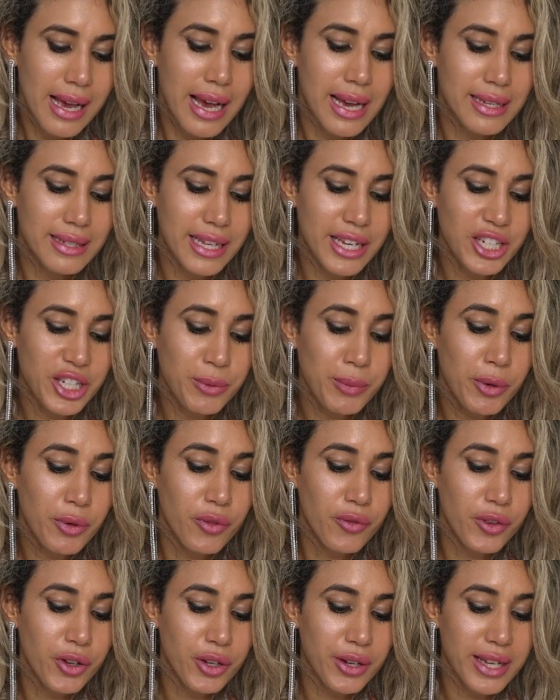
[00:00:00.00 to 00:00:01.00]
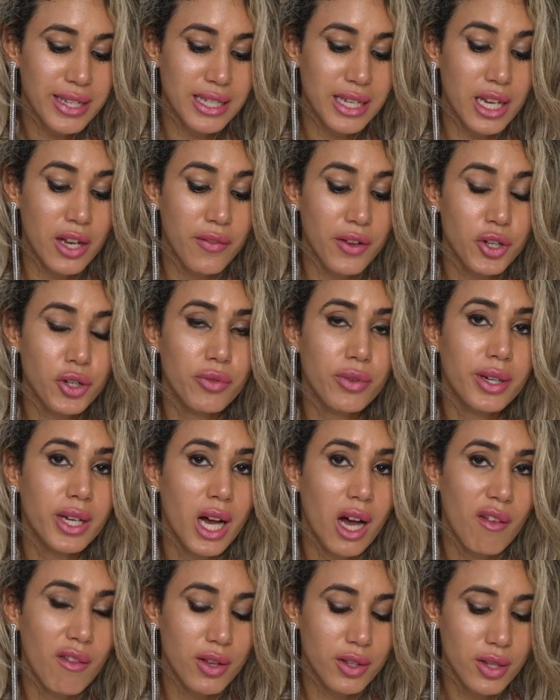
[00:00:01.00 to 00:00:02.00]
as they should be reviewed as the individual
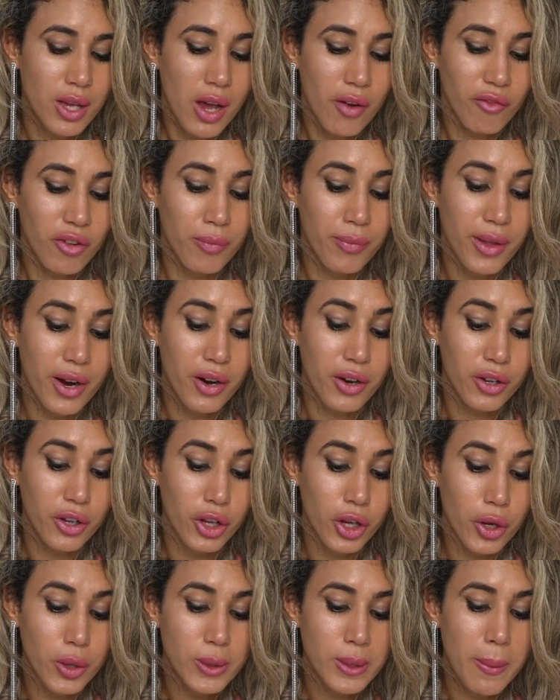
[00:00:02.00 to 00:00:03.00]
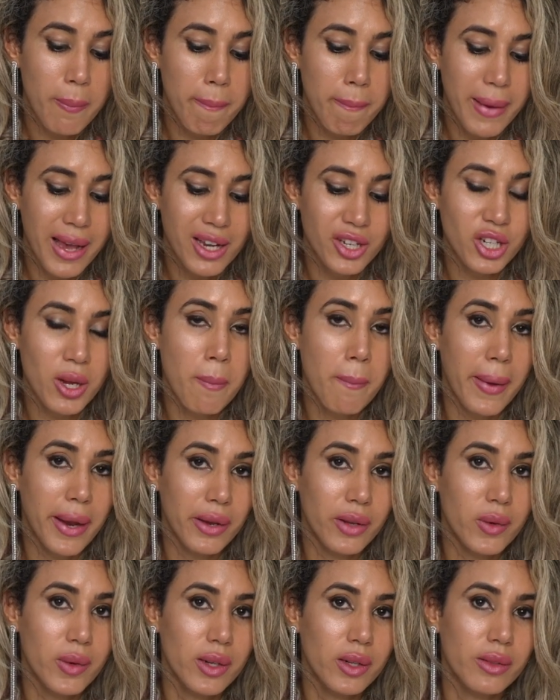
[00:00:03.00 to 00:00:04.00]
recovers from their acute major
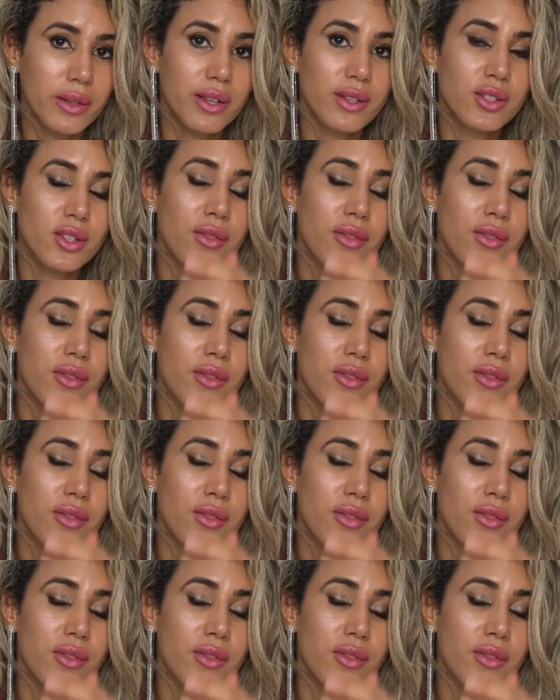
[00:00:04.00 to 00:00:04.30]
medical illness.